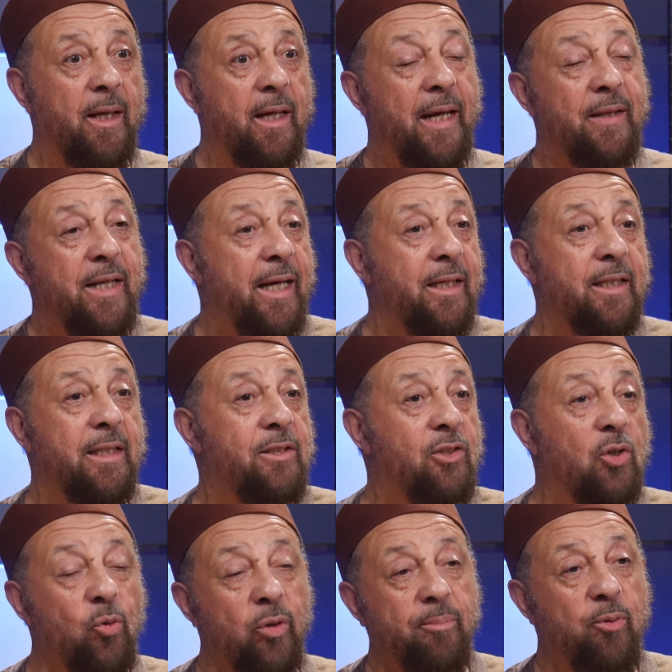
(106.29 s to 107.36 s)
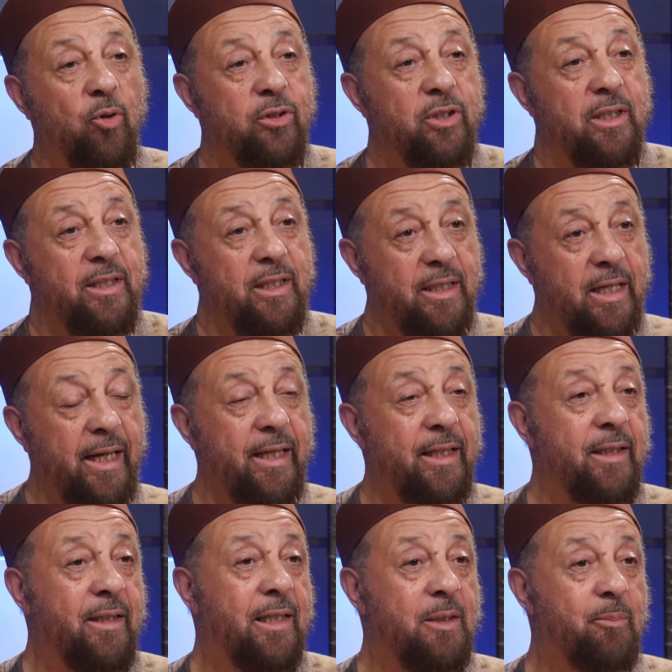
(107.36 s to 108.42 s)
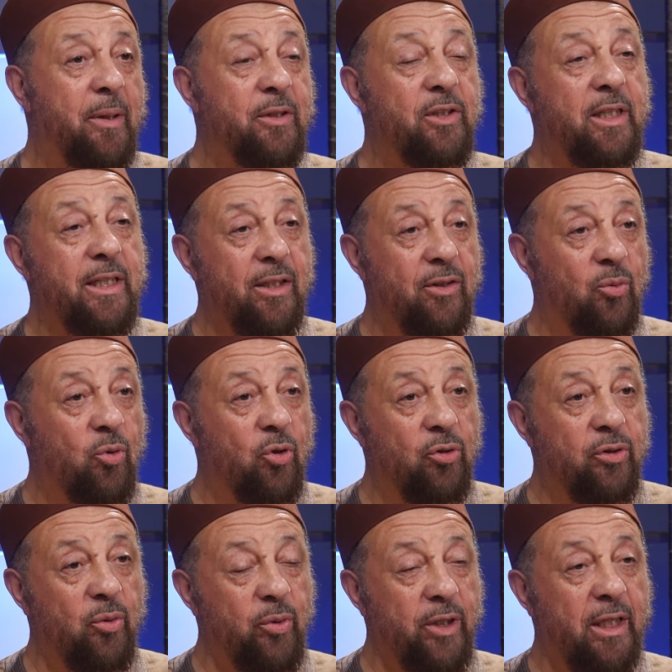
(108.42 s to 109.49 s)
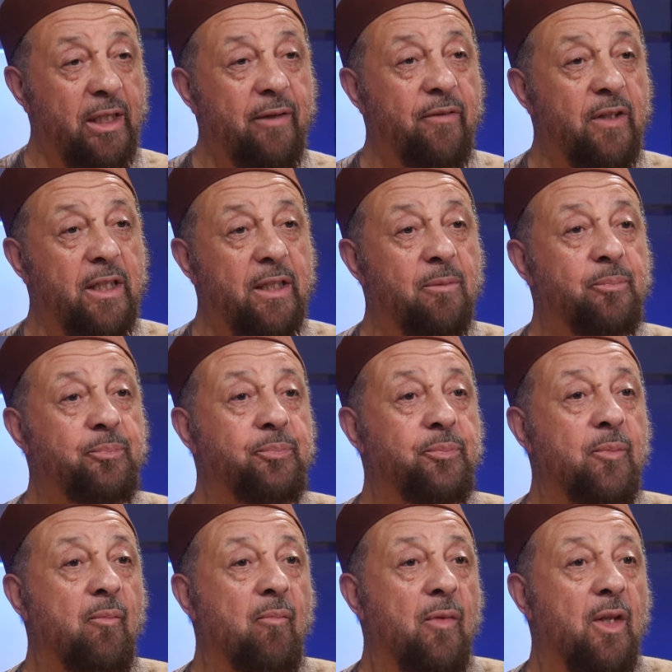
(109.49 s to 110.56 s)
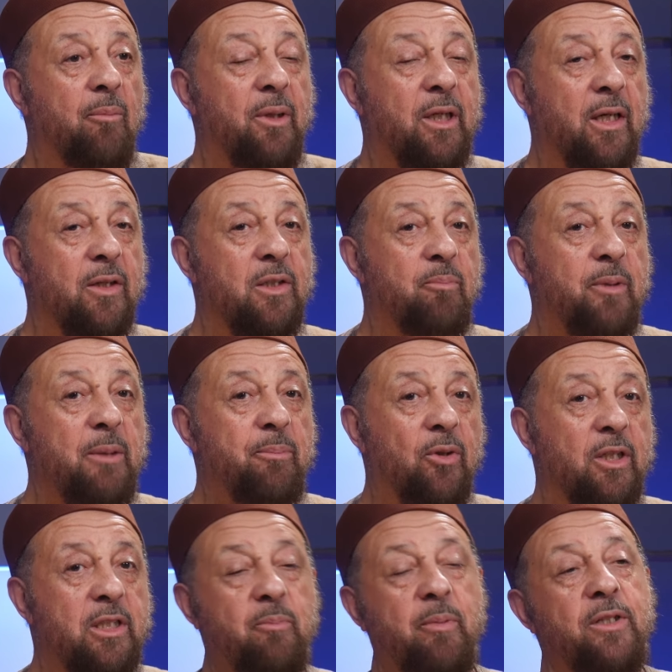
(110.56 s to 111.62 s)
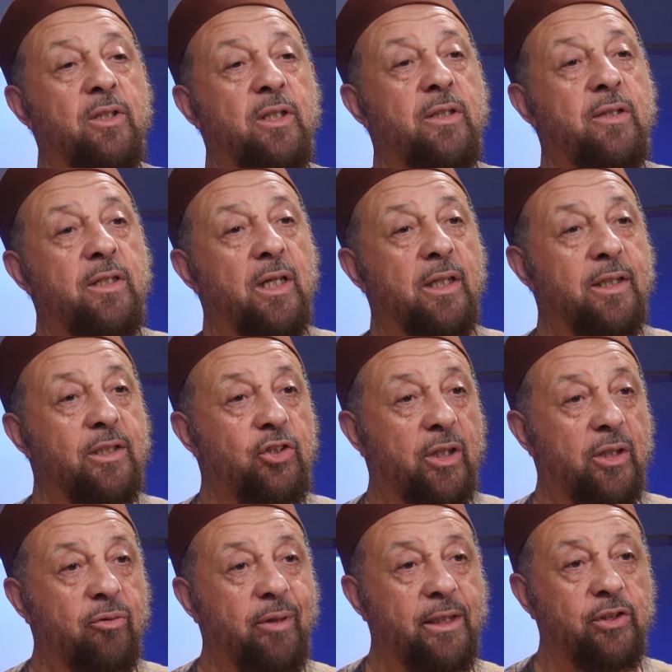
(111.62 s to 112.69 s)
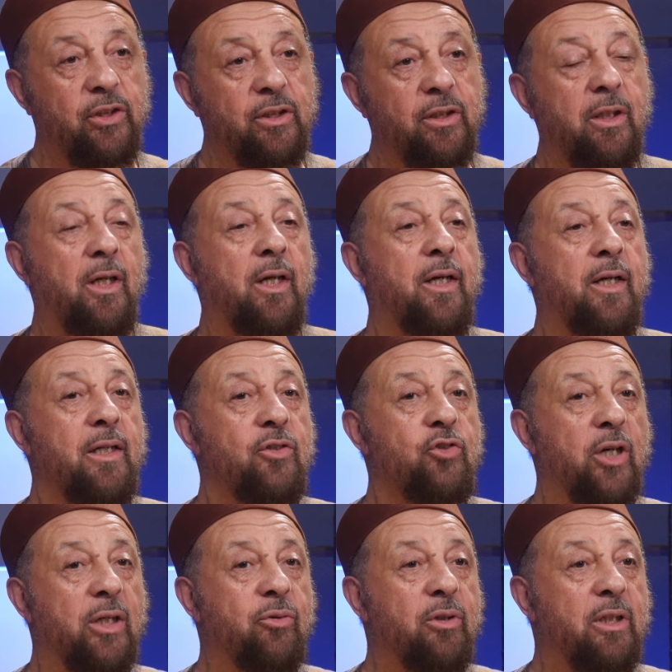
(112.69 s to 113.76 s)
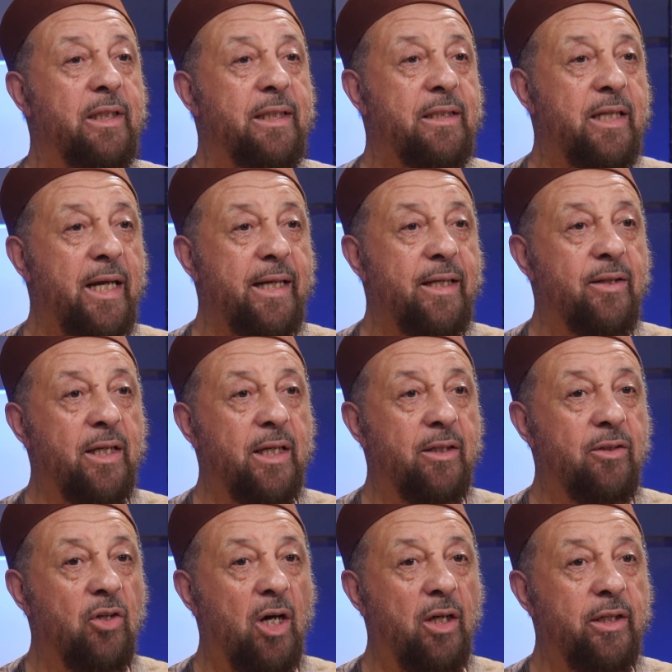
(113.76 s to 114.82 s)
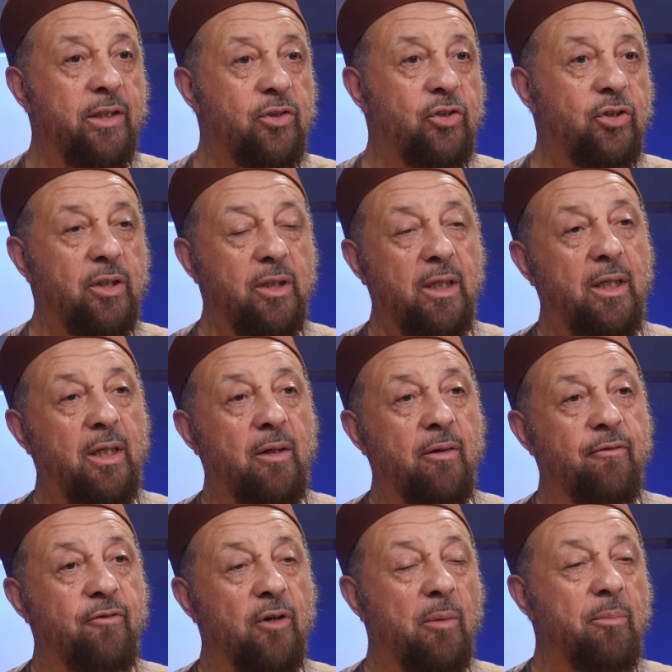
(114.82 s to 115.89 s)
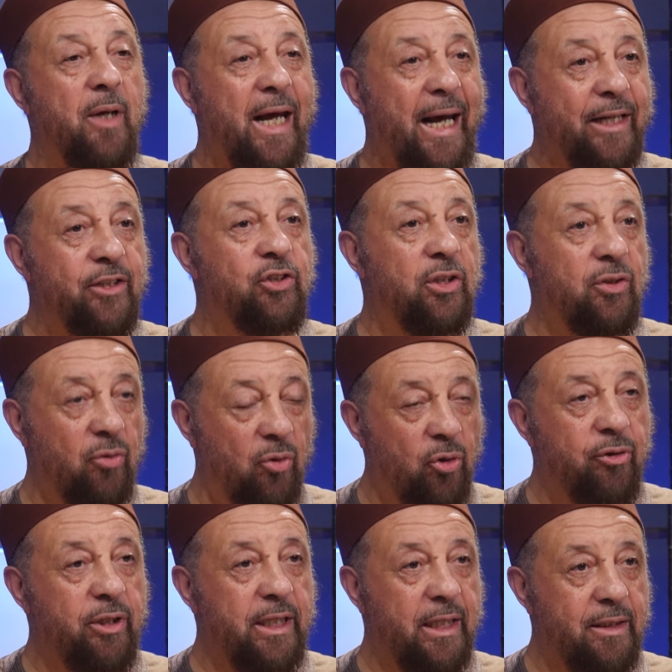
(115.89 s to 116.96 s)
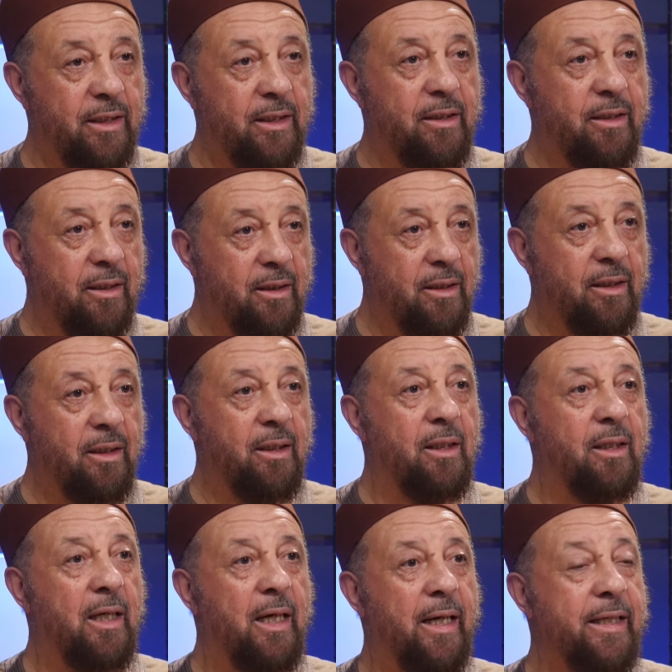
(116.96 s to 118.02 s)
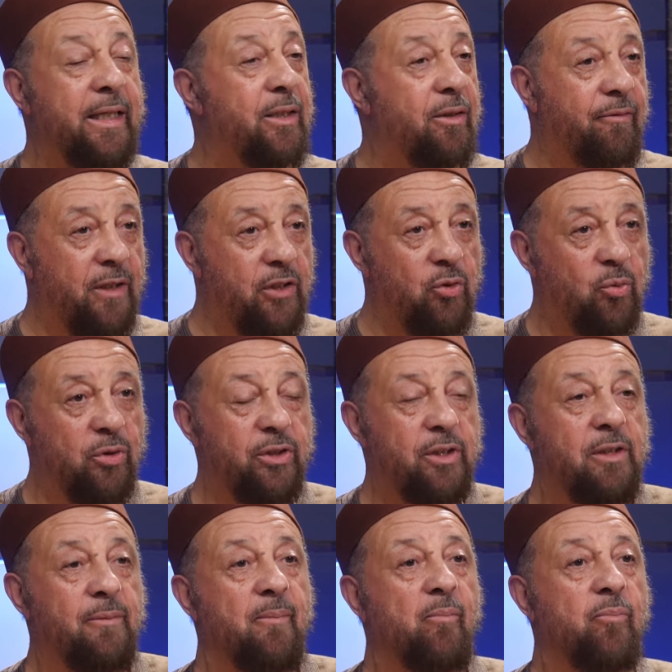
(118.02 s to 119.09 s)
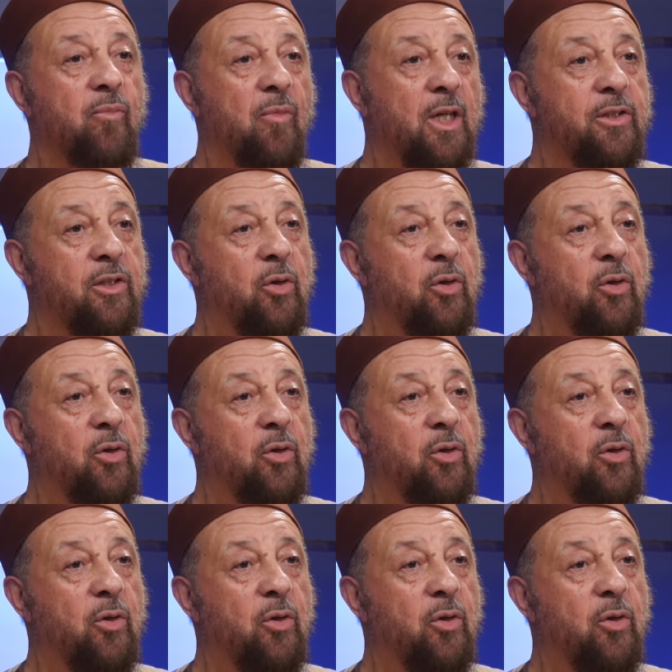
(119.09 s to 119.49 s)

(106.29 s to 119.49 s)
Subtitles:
And that is so important today, especially in the world that we are living in. Because people, especially the younger generation, generally take their knowledge from action-oriented individuals. Right.